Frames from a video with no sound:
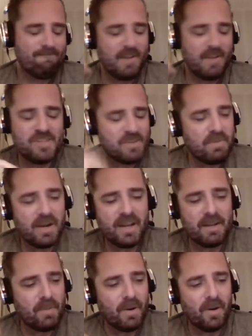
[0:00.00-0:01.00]
It just
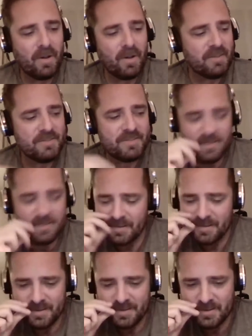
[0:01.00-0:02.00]
brought up all the
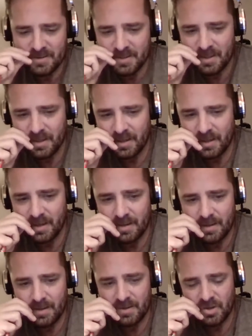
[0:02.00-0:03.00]

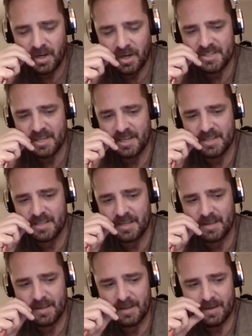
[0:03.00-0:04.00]
atrocities
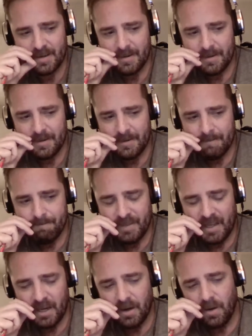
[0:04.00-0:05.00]
and
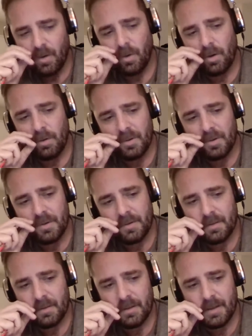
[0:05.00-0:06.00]
how horrible
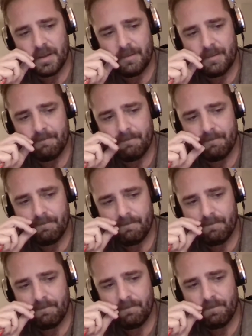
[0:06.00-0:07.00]

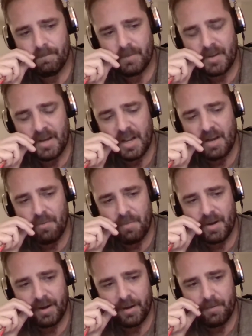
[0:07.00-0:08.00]
the Native
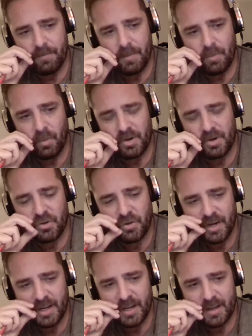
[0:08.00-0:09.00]
American people were
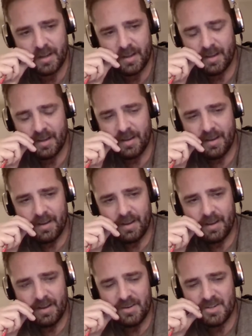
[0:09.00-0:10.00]
treated,
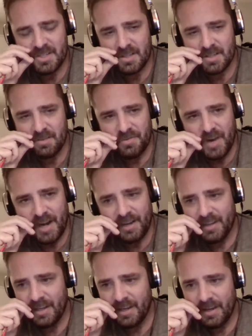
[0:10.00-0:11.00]
and just to
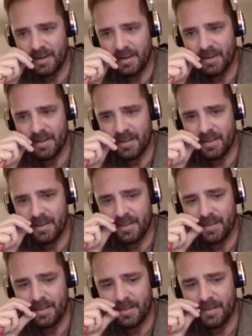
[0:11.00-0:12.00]
finally,
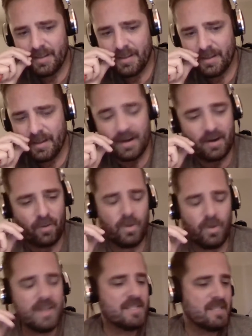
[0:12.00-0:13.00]
I don't know,
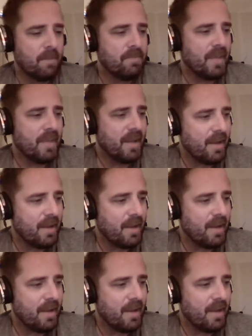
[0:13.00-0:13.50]
win something.